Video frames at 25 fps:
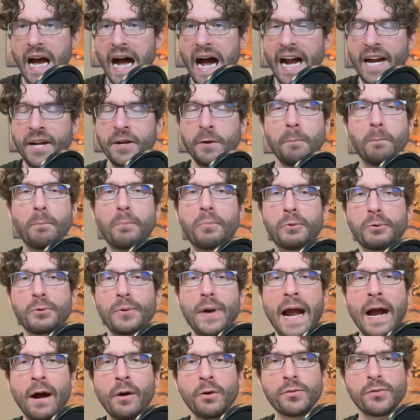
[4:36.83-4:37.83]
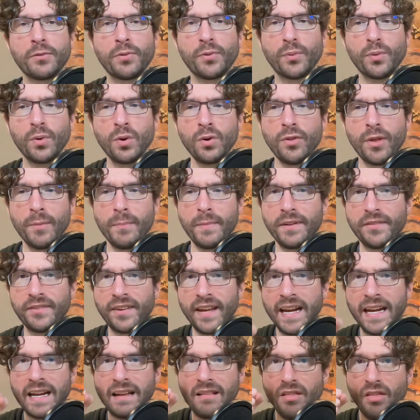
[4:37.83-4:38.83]
I could browse through them and
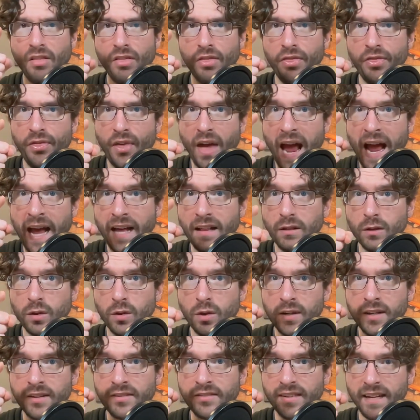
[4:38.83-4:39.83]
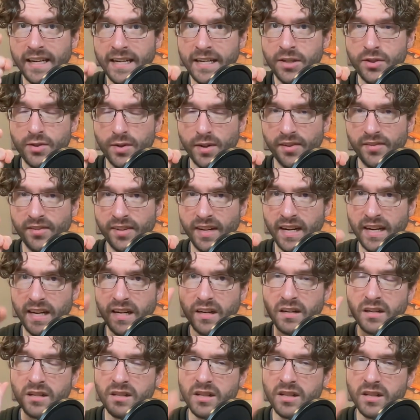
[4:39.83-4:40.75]
say, that looks interesting.